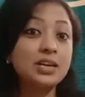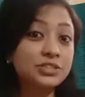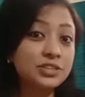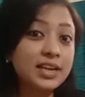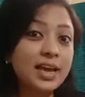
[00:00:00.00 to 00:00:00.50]

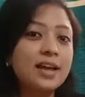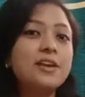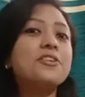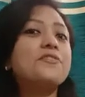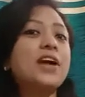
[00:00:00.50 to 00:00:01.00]
Today
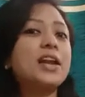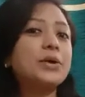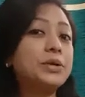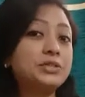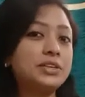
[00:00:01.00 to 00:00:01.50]
we are
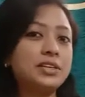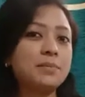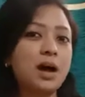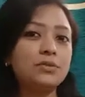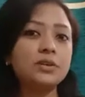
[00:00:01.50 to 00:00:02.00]
going to learn
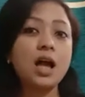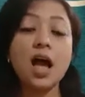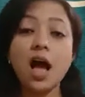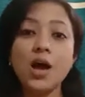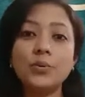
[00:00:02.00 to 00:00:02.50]
about
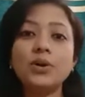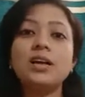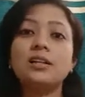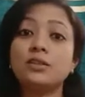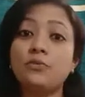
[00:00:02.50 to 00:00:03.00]
how
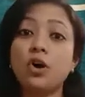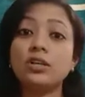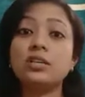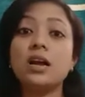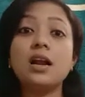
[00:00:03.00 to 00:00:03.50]
the
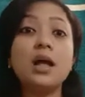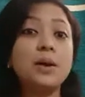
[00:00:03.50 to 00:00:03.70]
water,